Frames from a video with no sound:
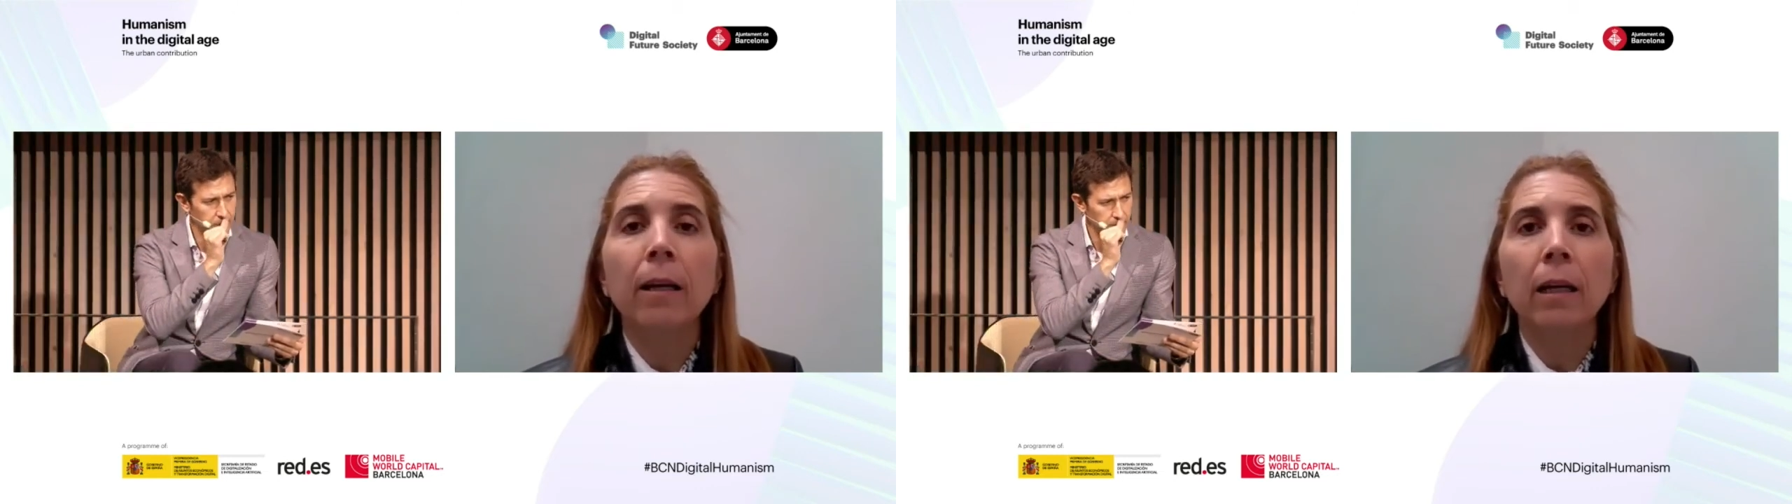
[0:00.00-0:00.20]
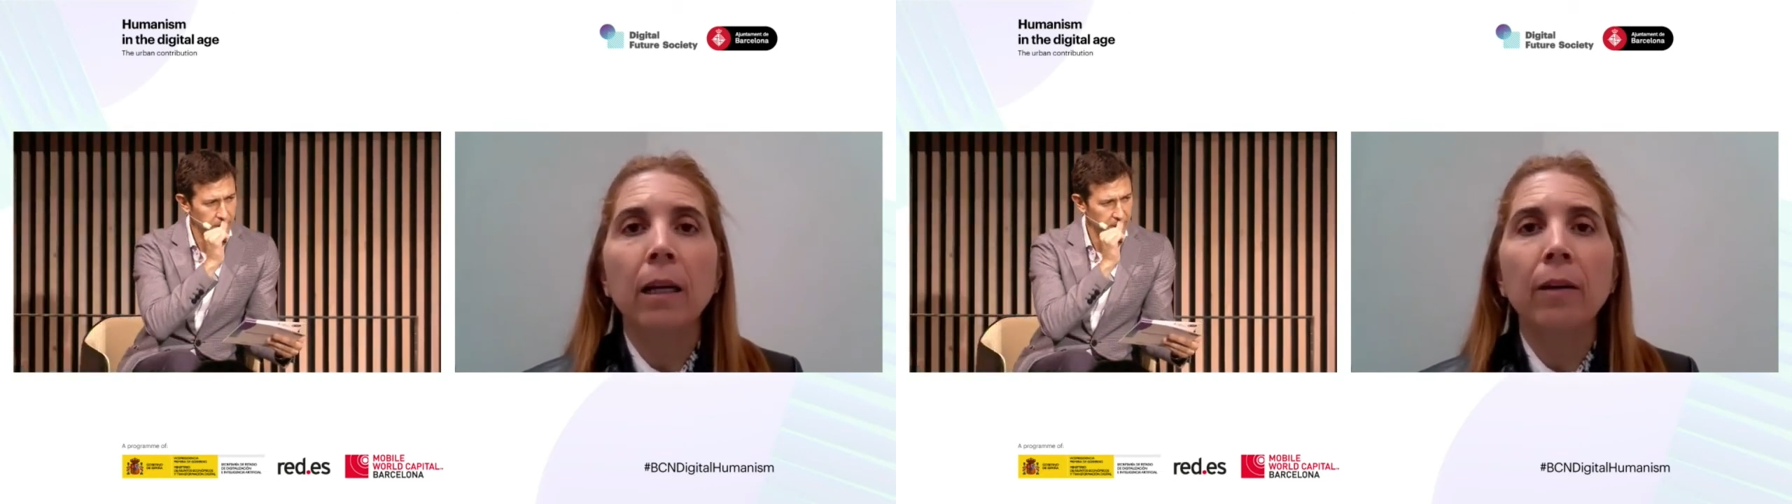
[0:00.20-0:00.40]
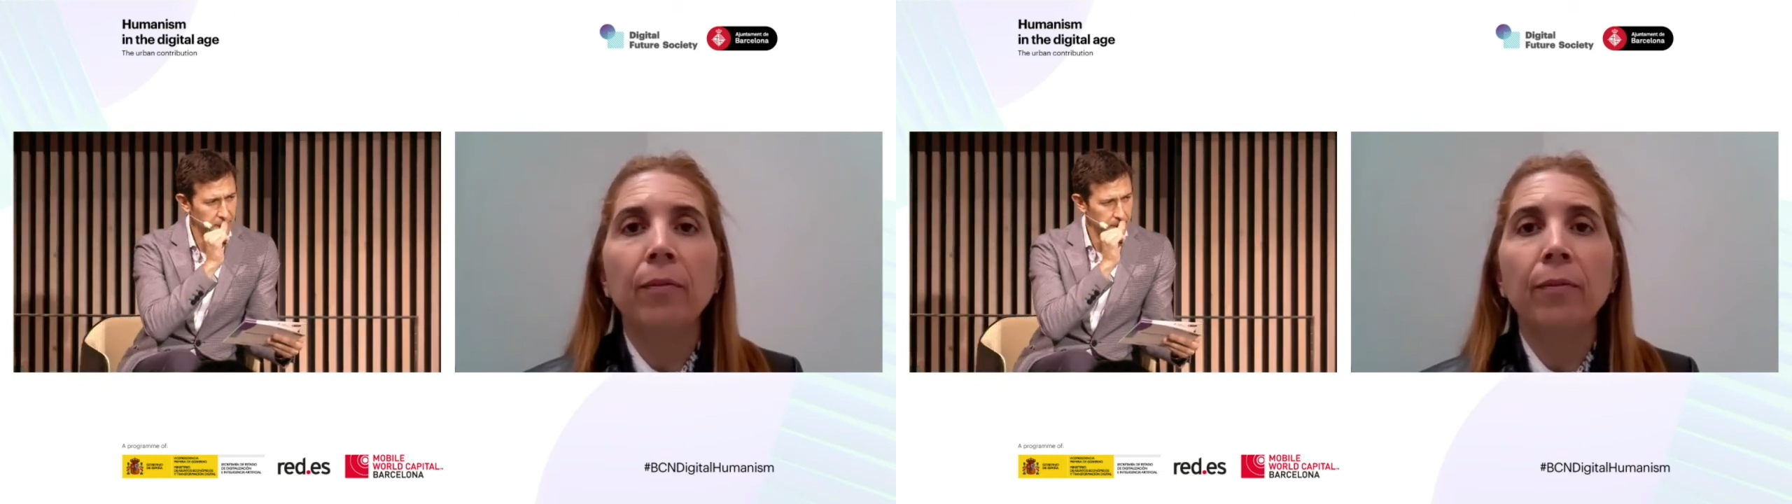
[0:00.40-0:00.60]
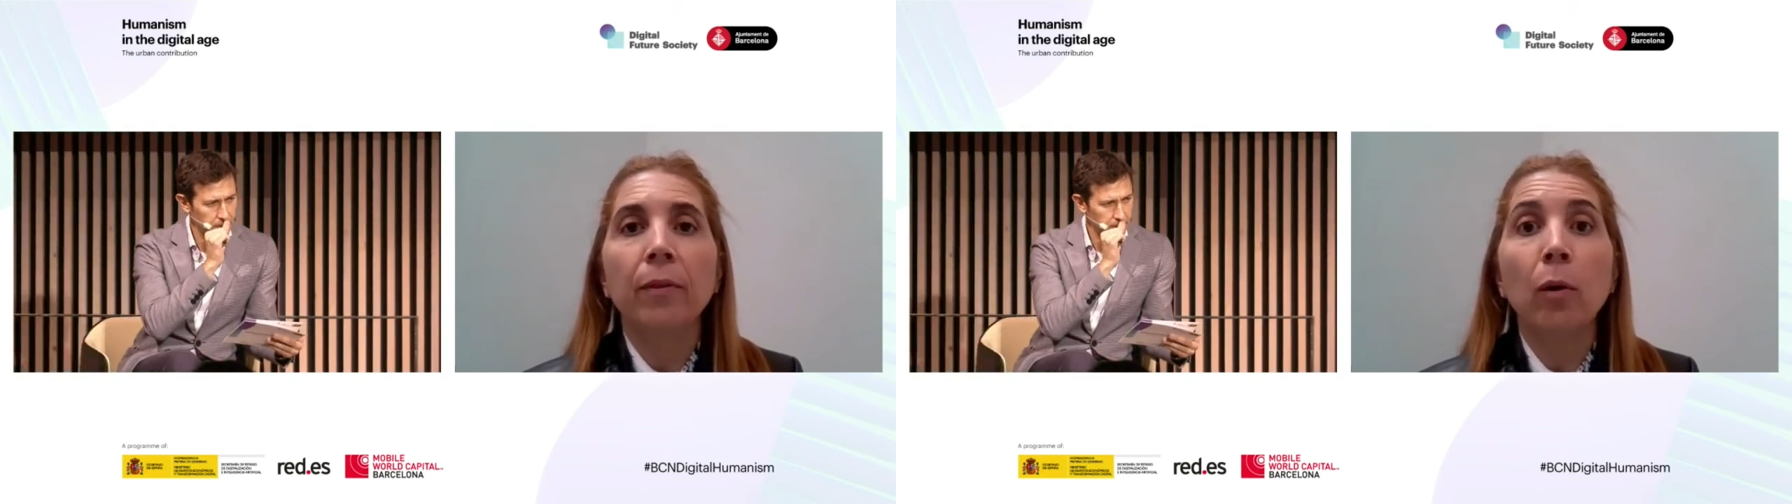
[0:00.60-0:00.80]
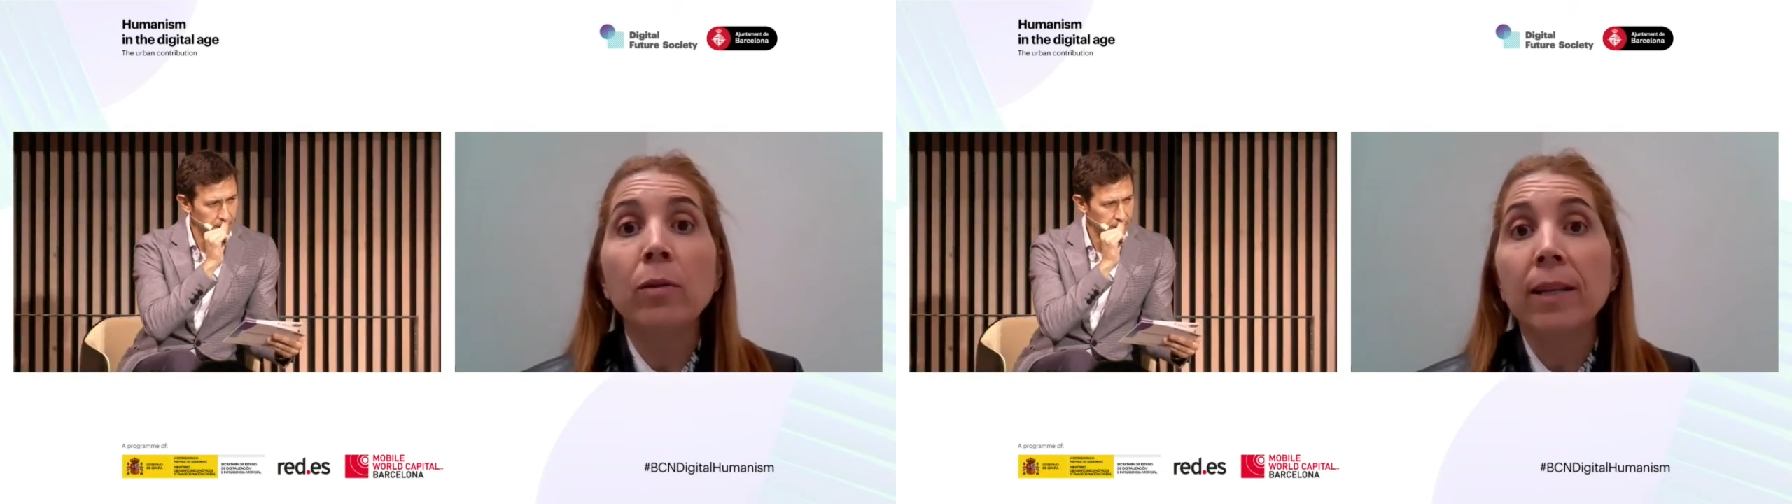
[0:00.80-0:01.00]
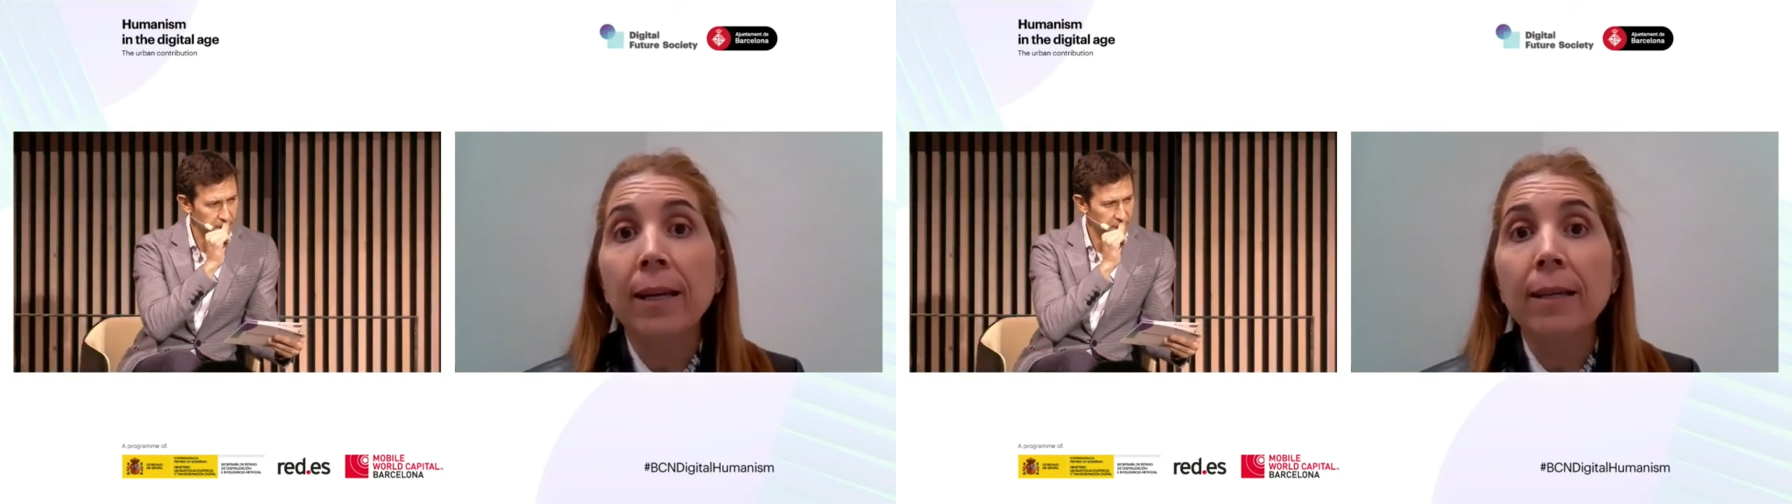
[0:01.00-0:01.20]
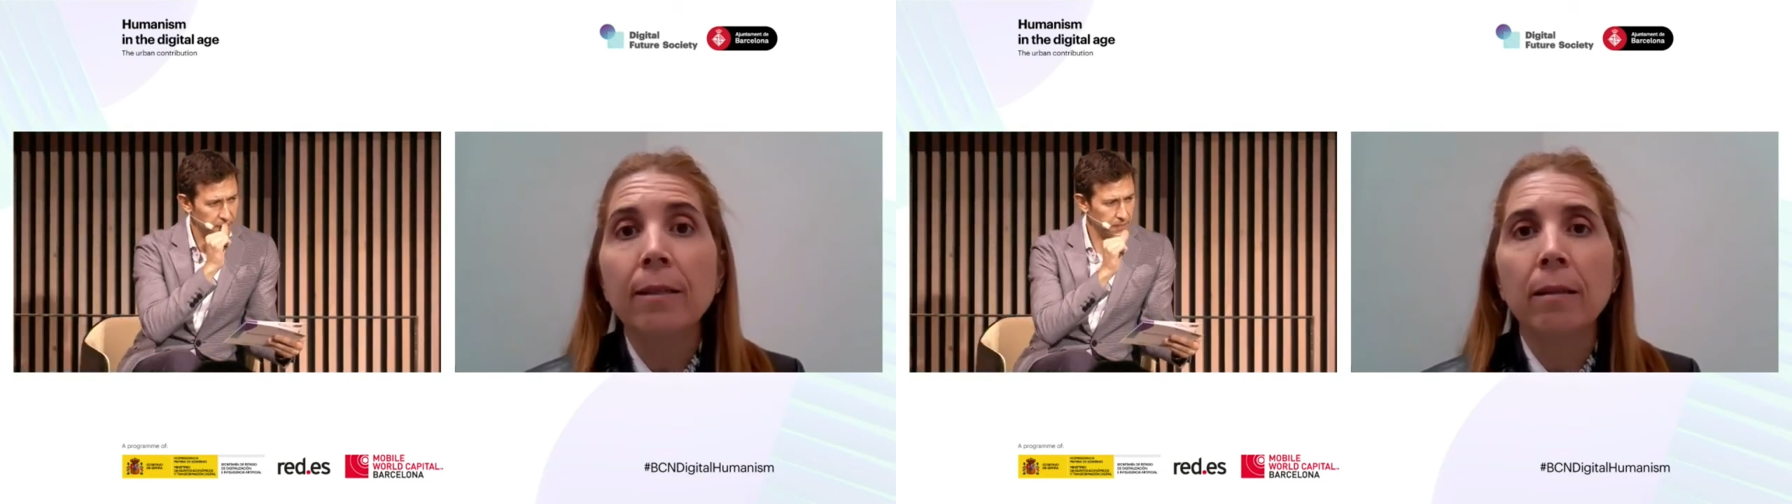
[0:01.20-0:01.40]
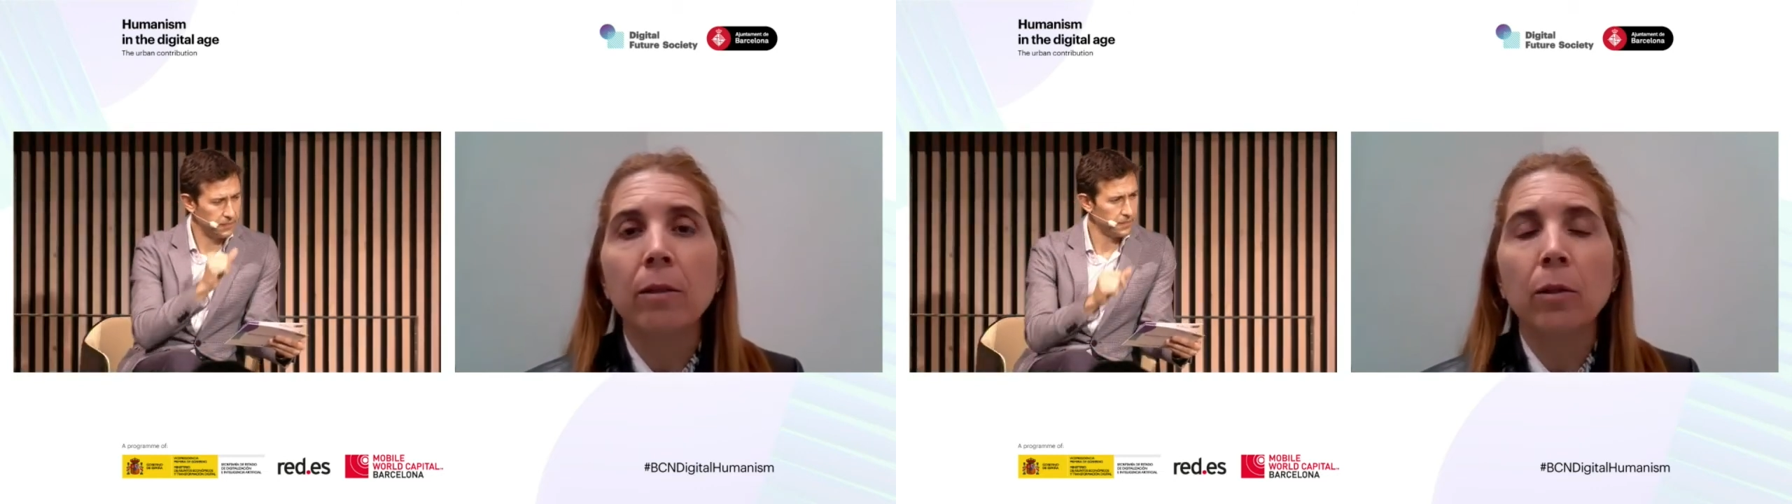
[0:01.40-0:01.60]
if those cases